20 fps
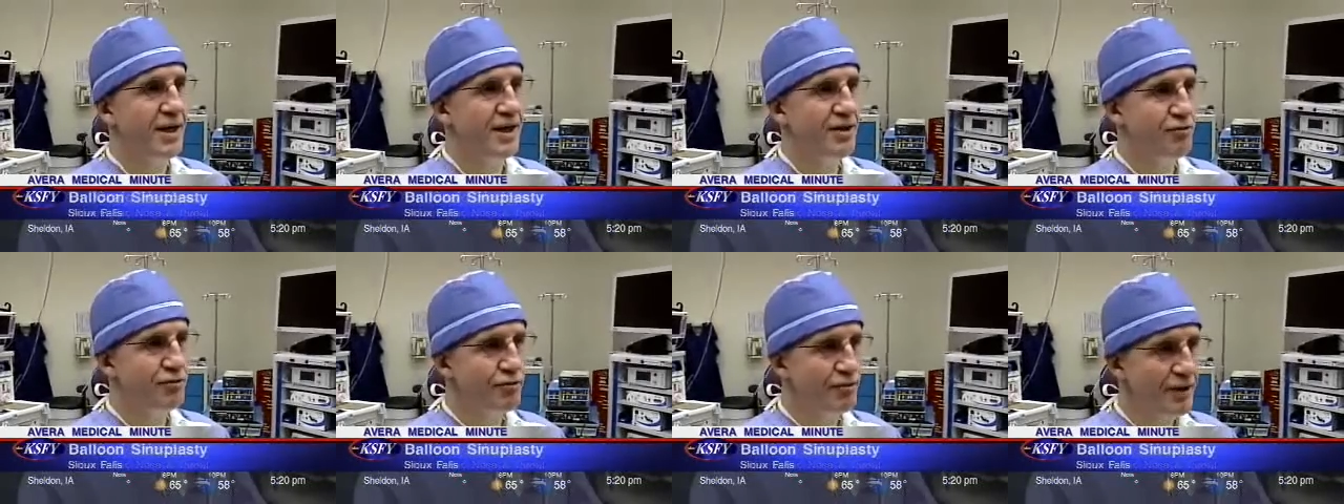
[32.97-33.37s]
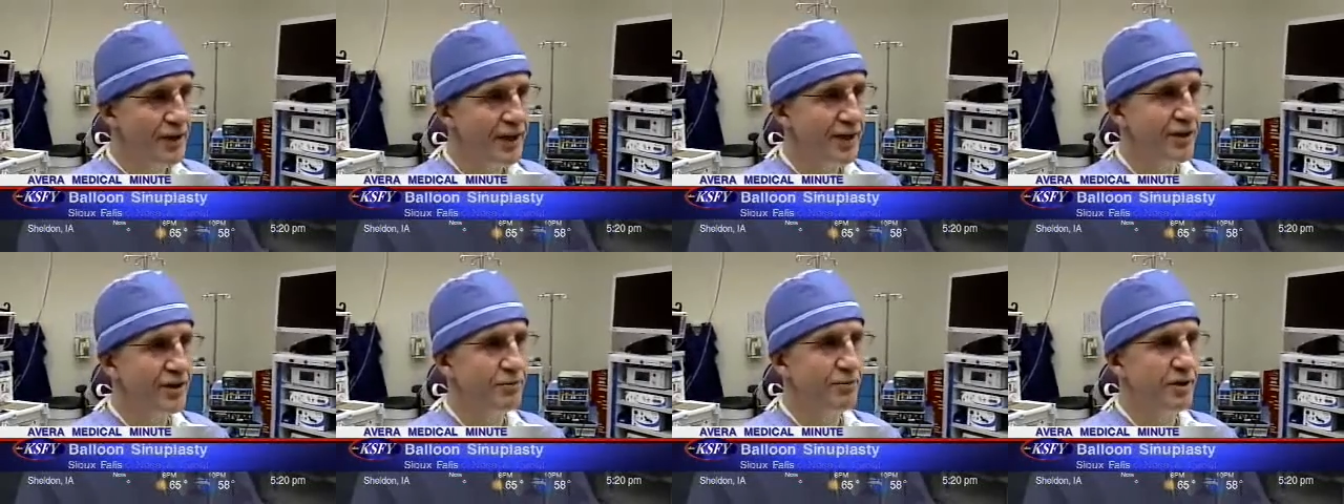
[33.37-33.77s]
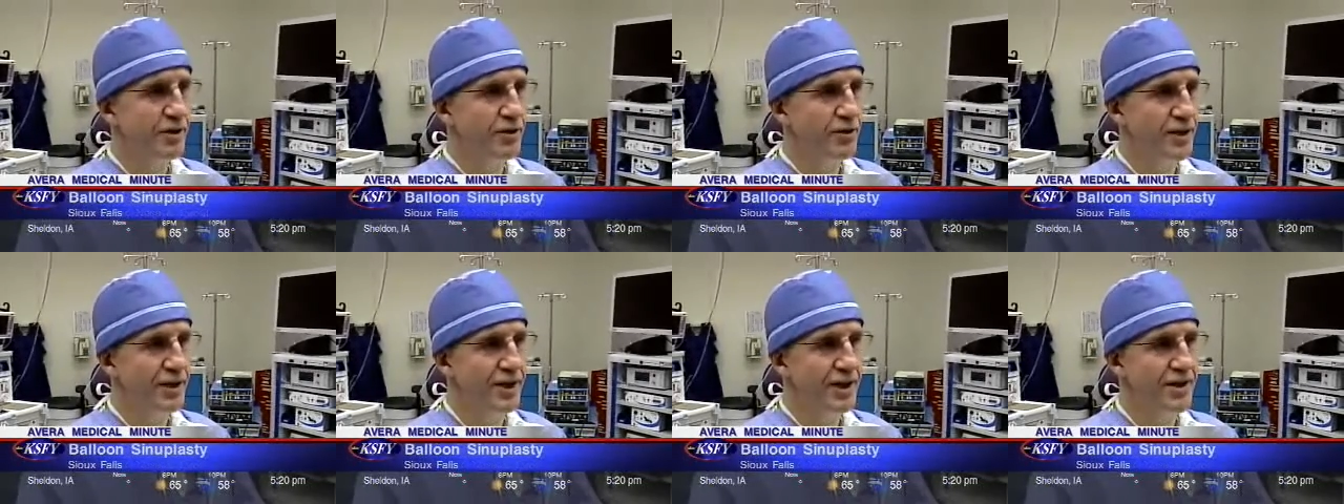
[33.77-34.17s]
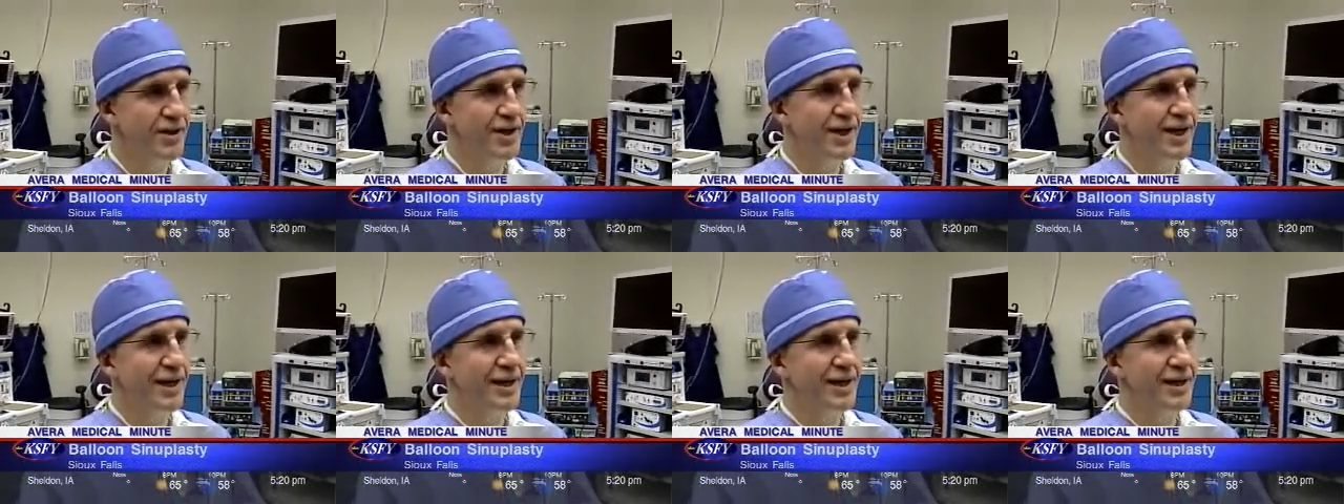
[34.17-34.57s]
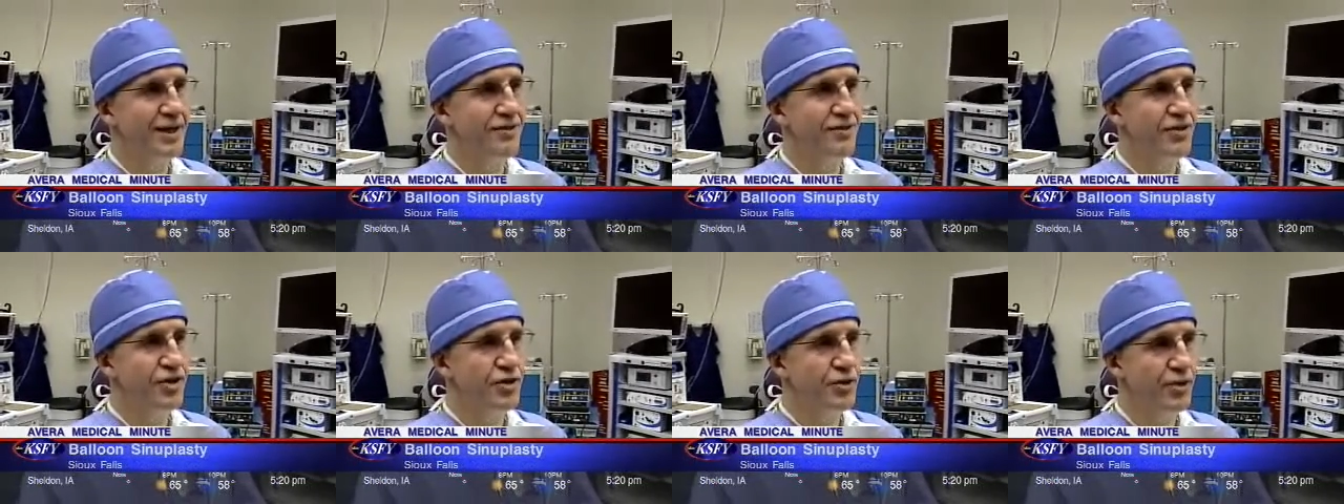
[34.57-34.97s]
inflating the balloon it can
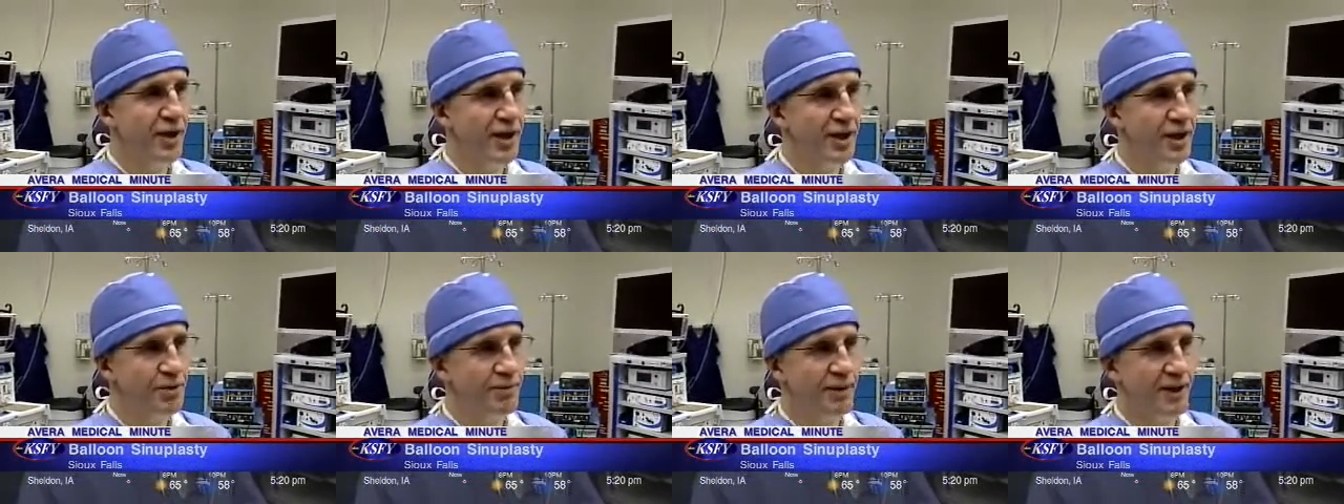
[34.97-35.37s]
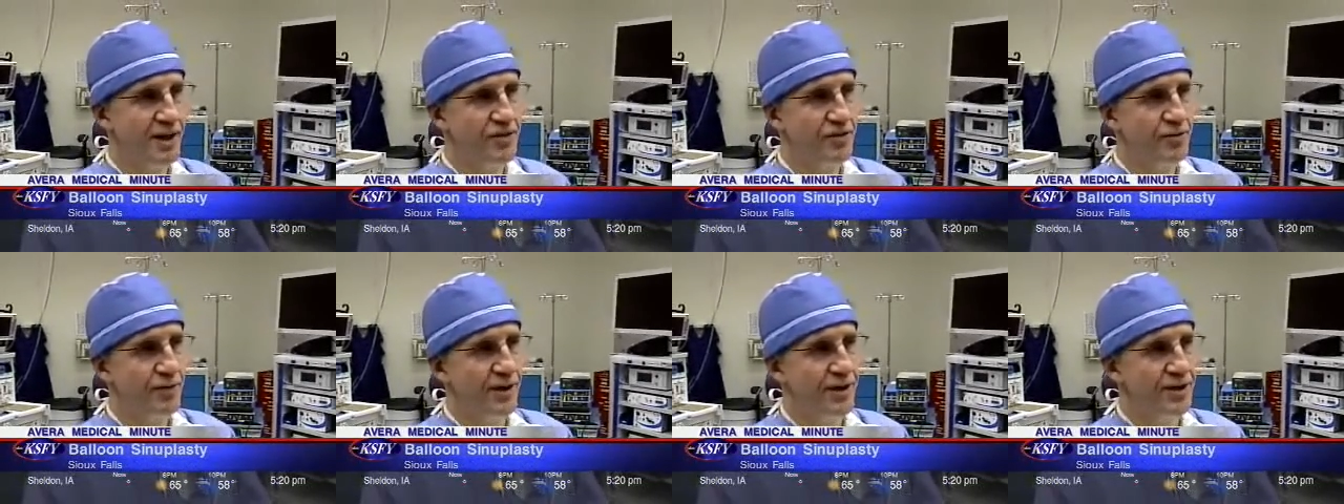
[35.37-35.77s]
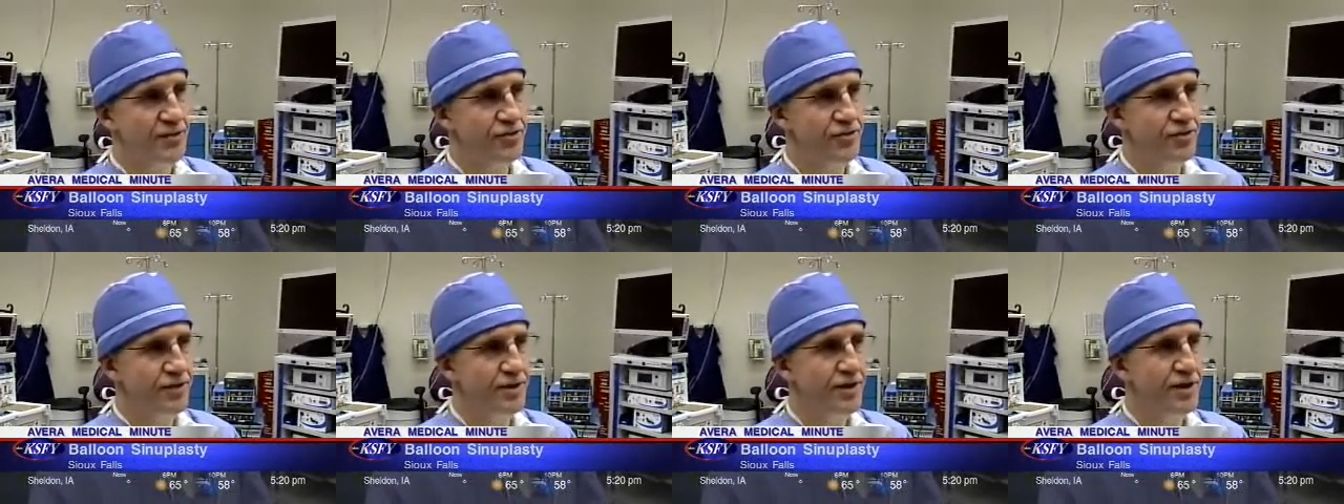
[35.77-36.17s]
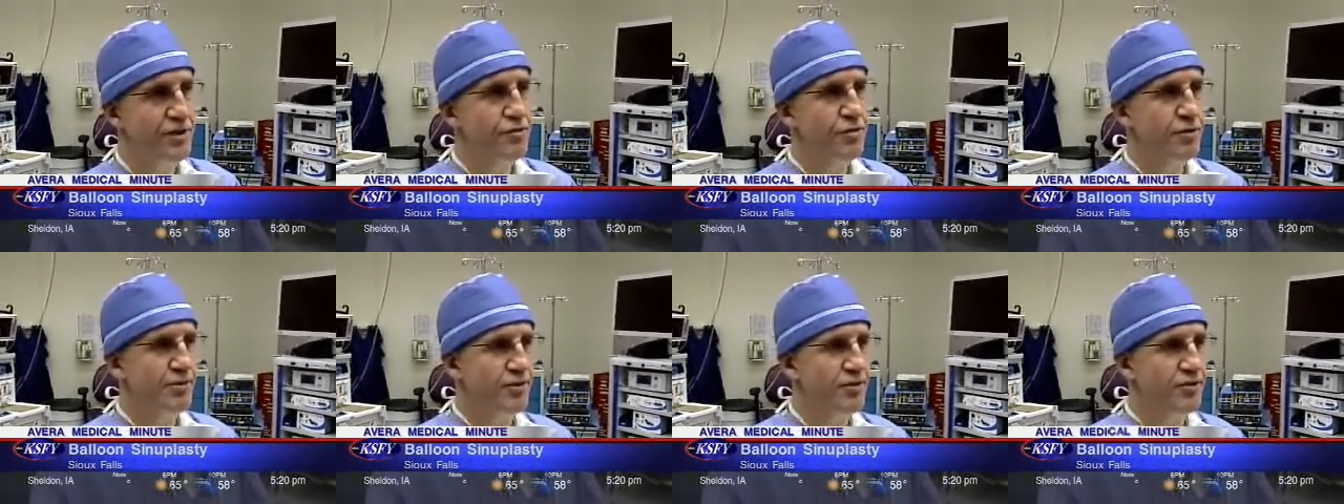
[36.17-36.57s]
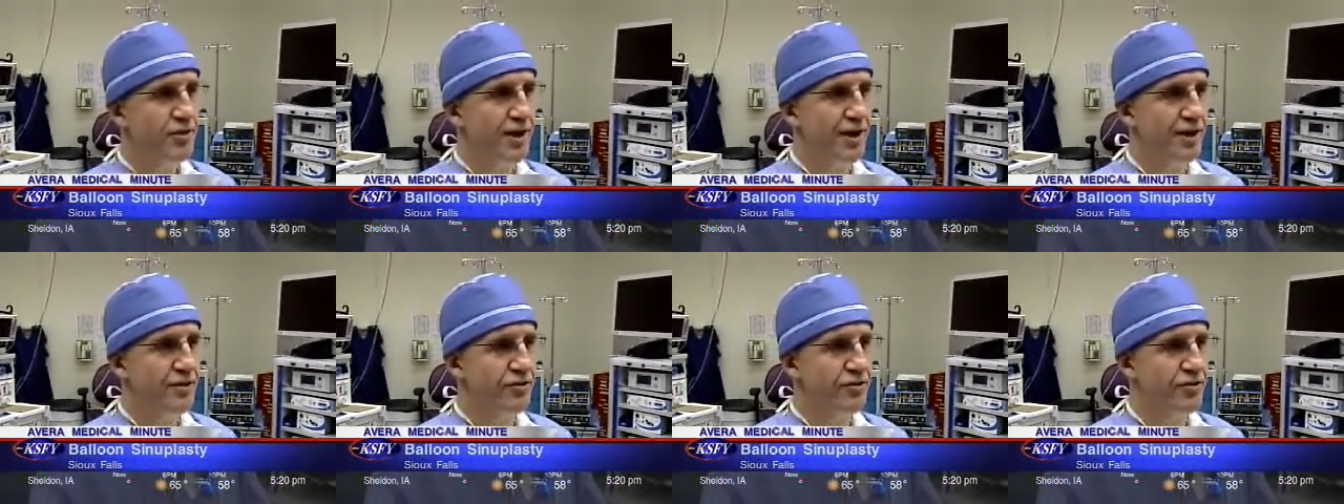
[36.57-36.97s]
dilate the drainage pathways from the
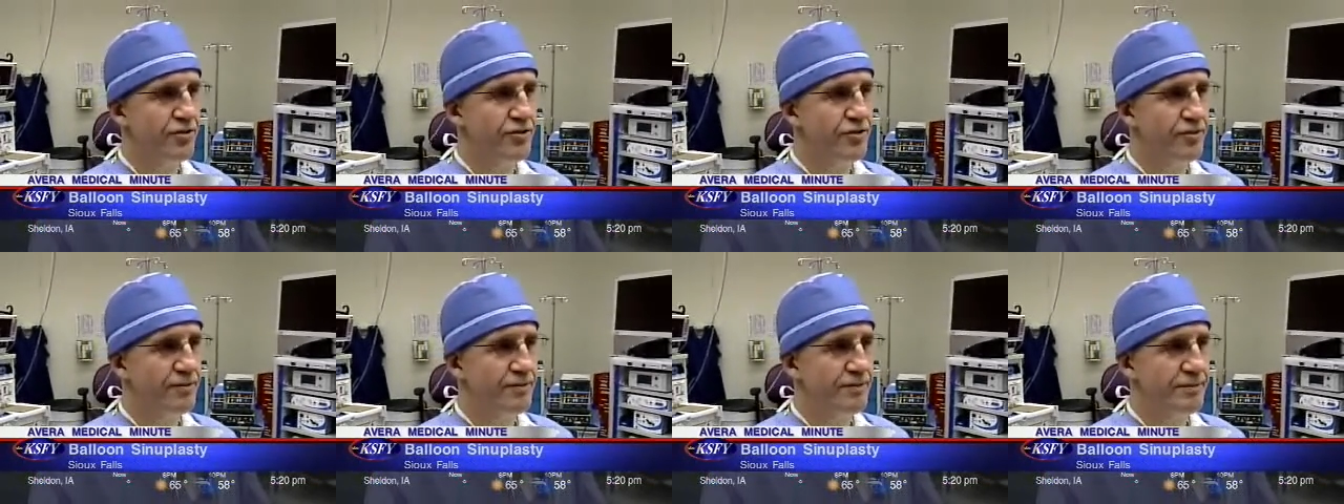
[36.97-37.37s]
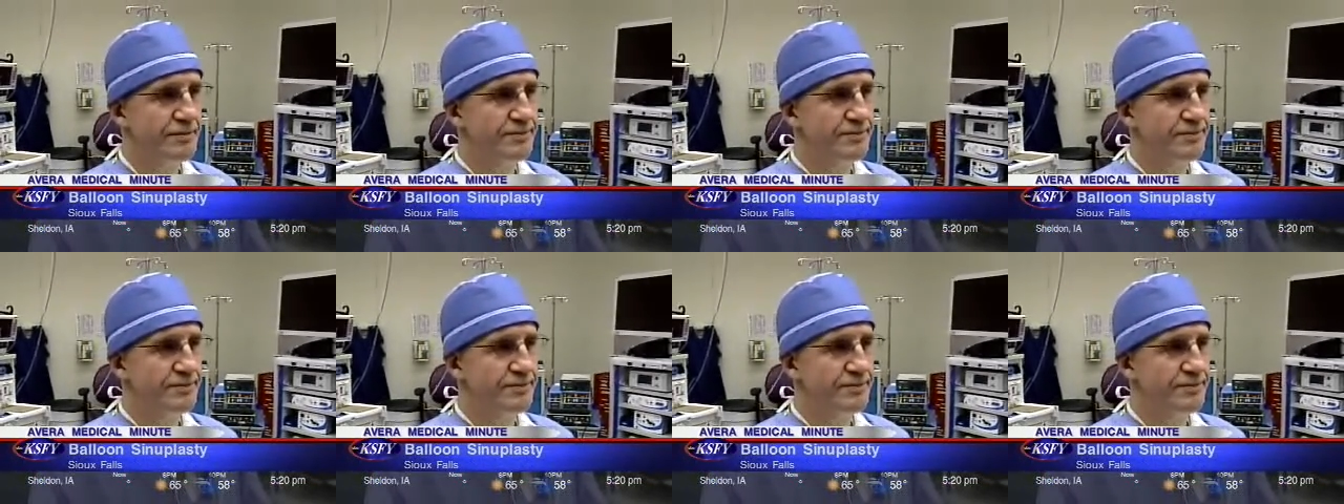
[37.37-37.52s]
sinuses.